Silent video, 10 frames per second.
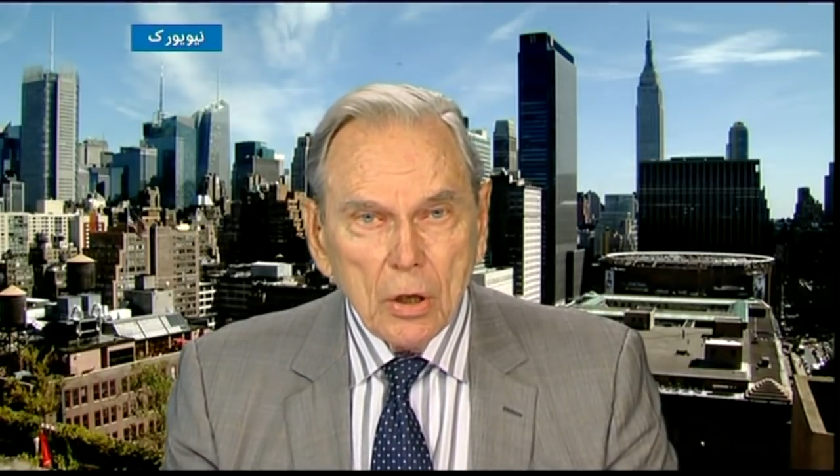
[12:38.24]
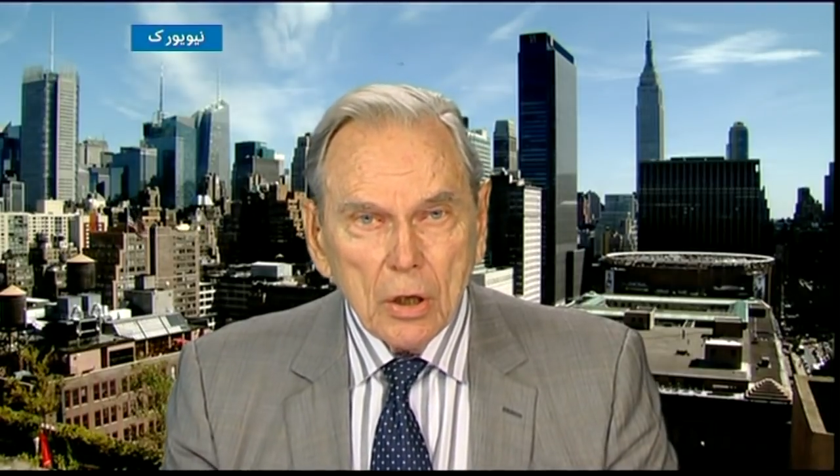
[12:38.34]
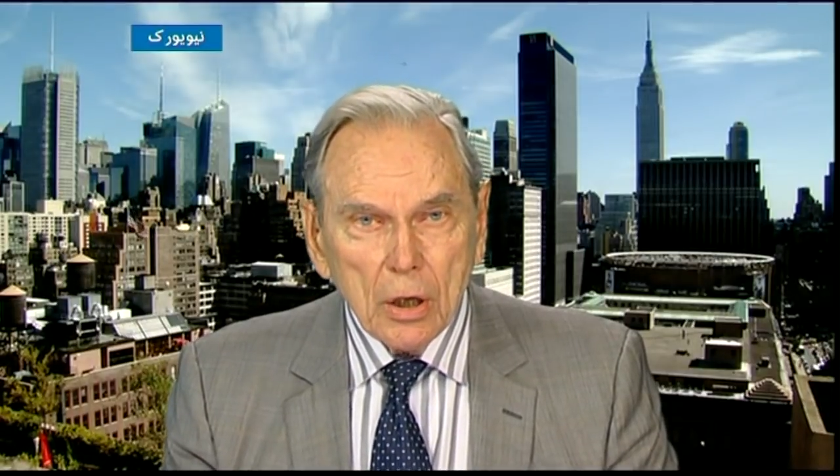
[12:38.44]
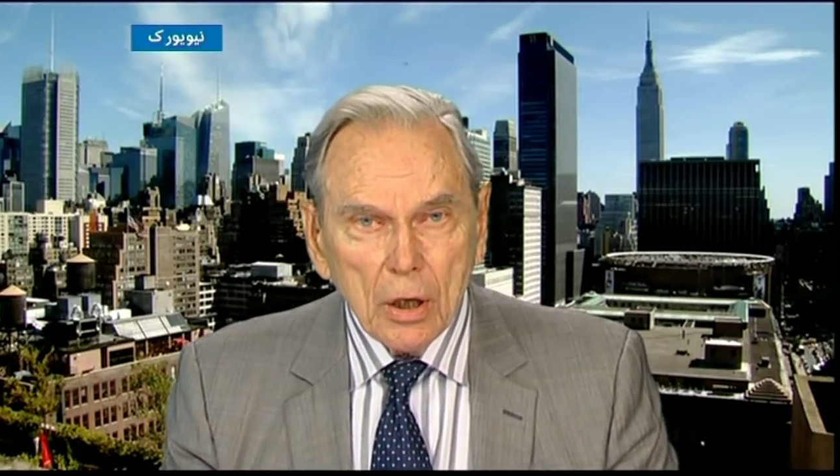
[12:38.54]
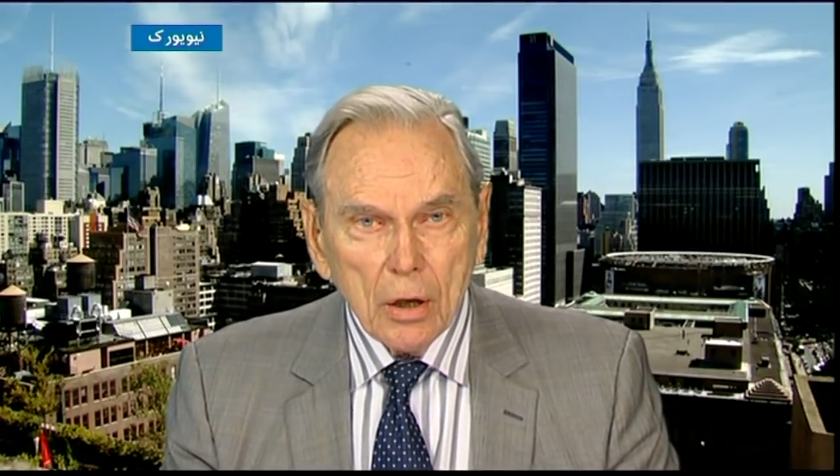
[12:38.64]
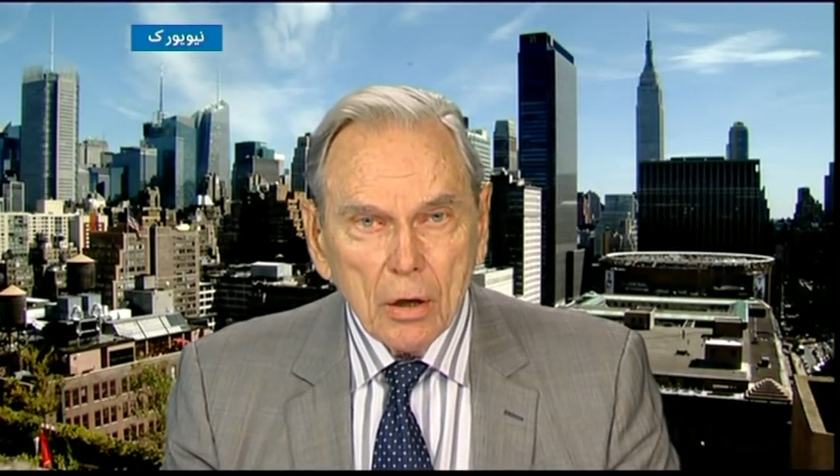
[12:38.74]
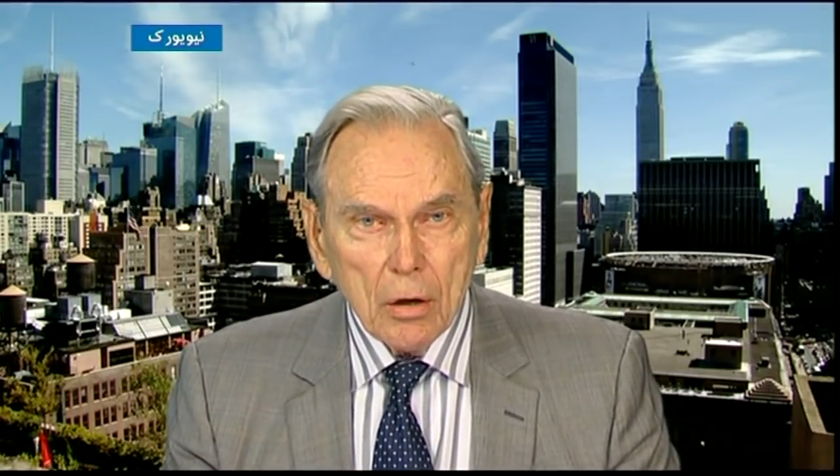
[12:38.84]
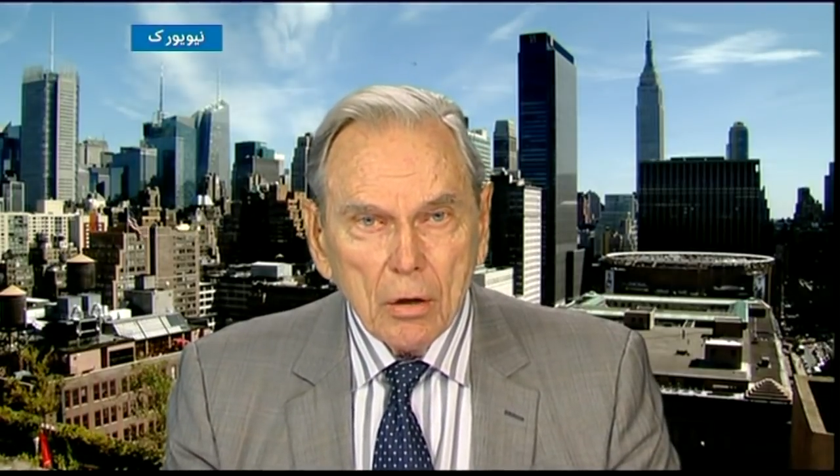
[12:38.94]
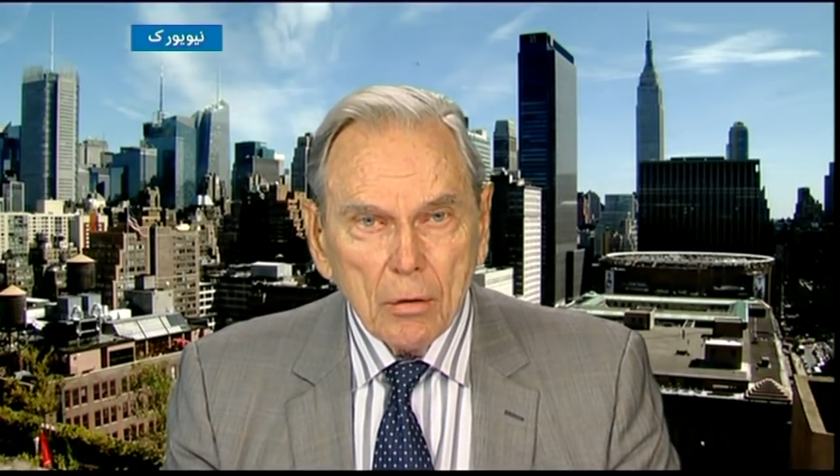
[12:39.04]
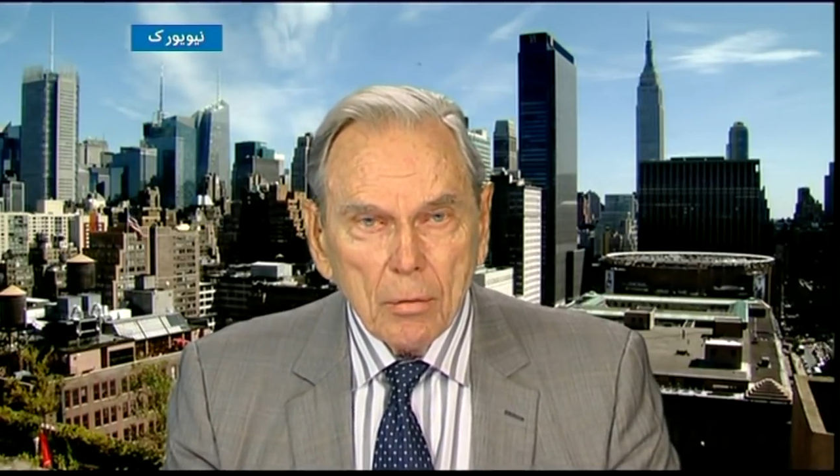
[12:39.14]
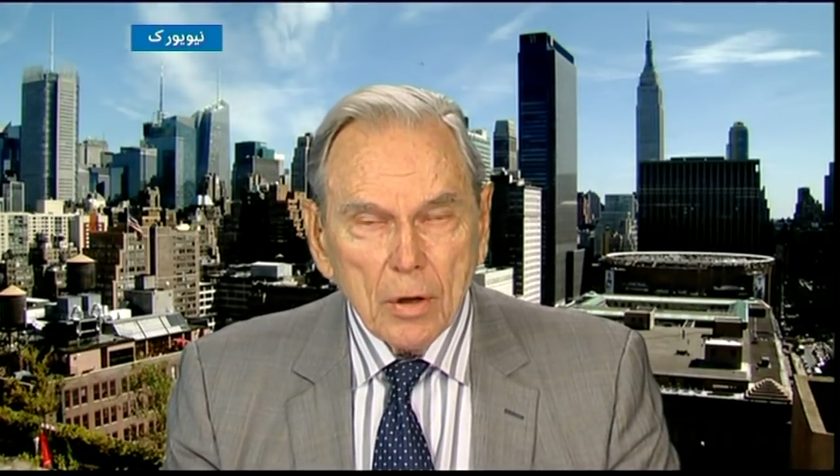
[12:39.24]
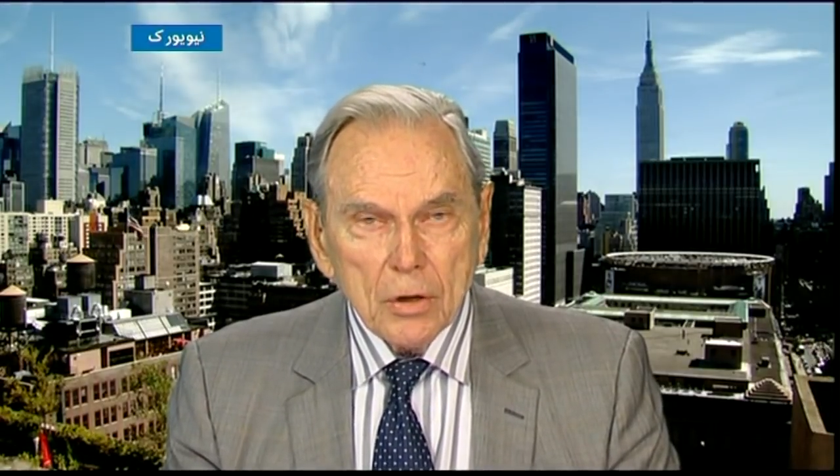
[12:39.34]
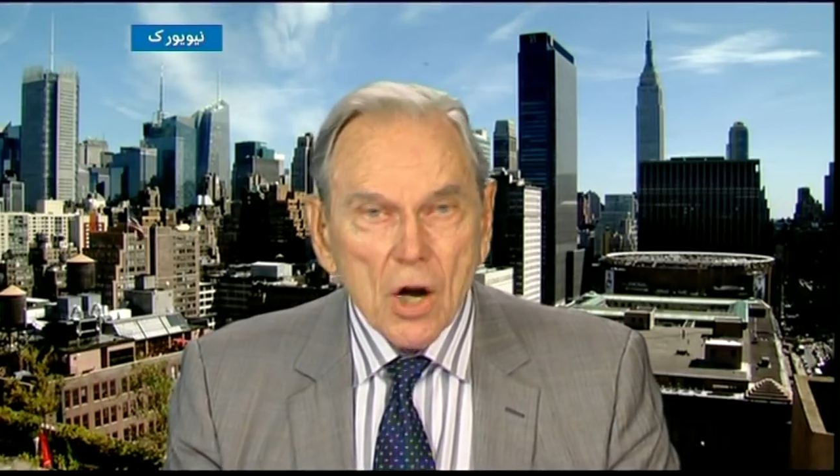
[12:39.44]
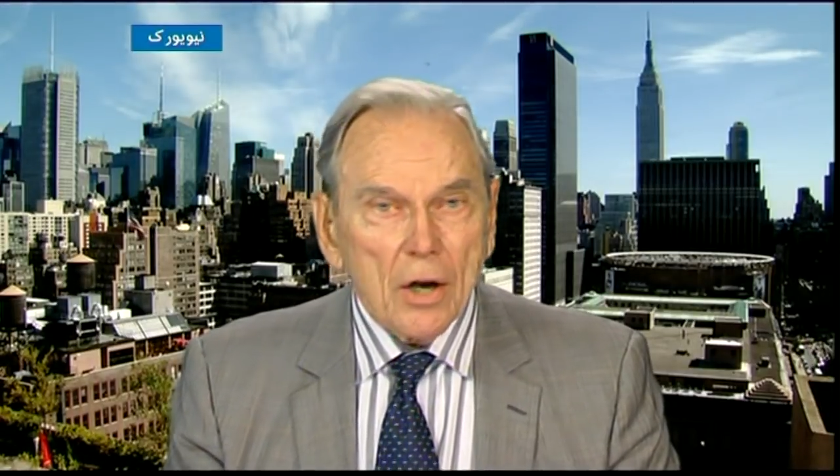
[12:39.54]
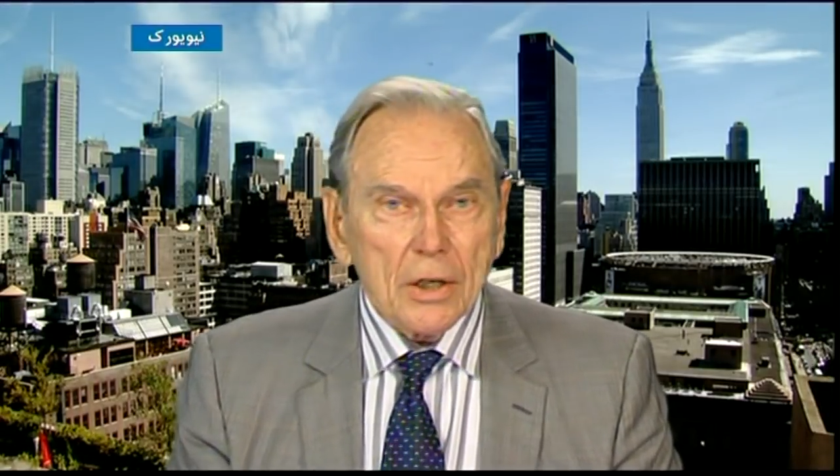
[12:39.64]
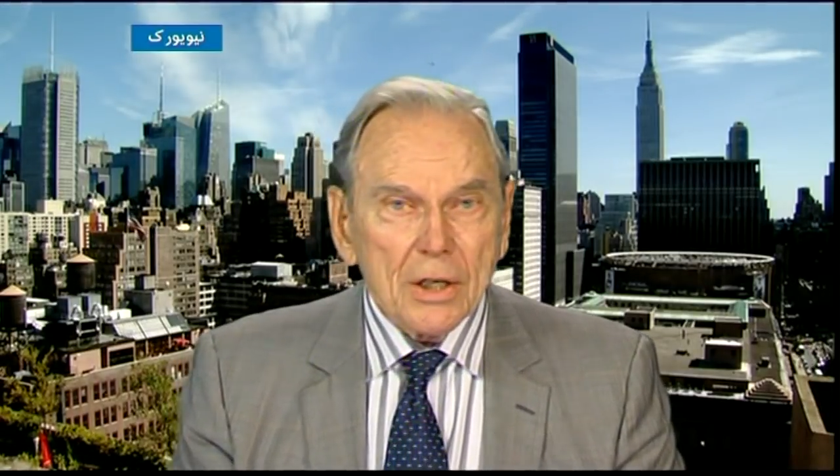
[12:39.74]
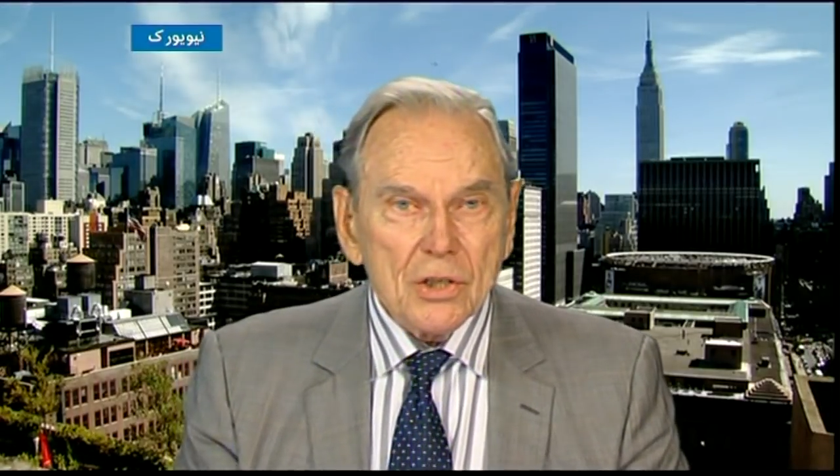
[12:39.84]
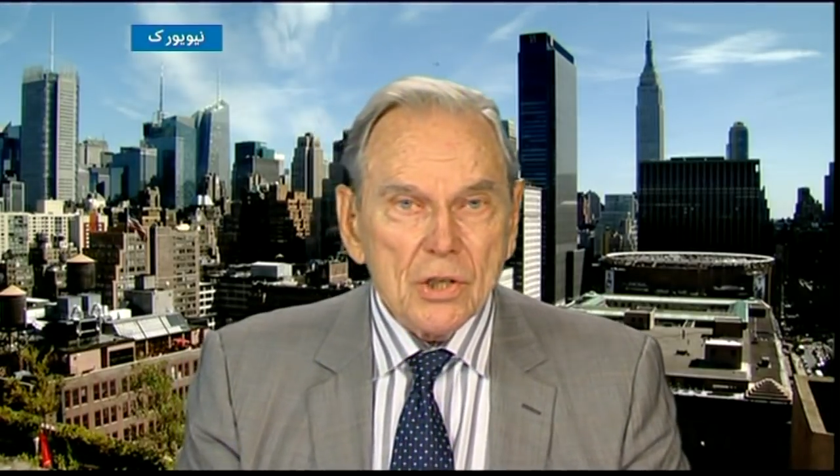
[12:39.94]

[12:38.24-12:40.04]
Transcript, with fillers: uh, targeting